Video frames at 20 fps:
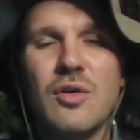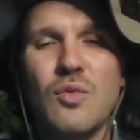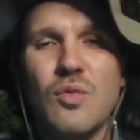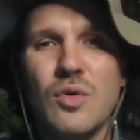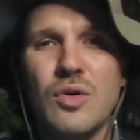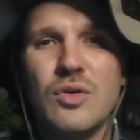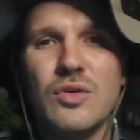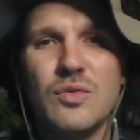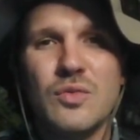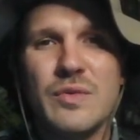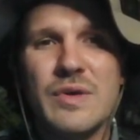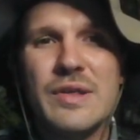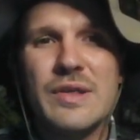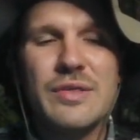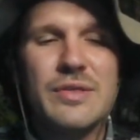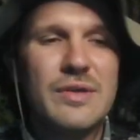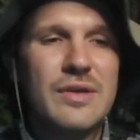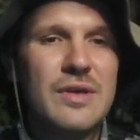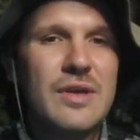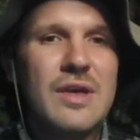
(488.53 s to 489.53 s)
world
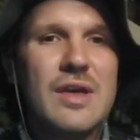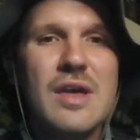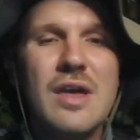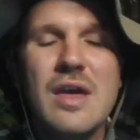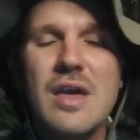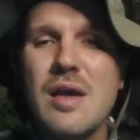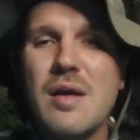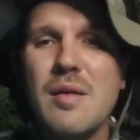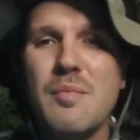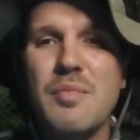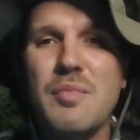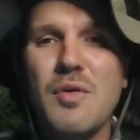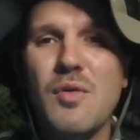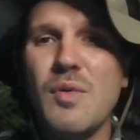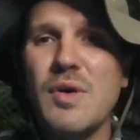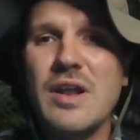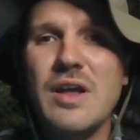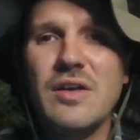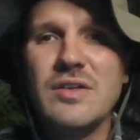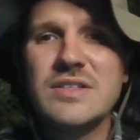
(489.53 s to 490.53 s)
with. But
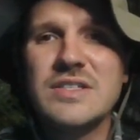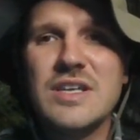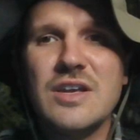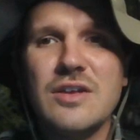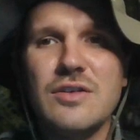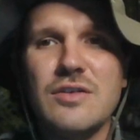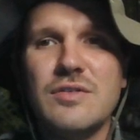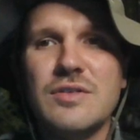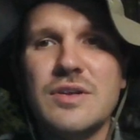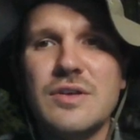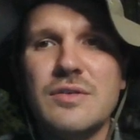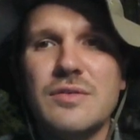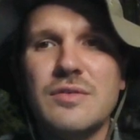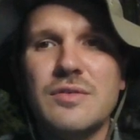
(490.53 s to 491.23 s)
what else can you do?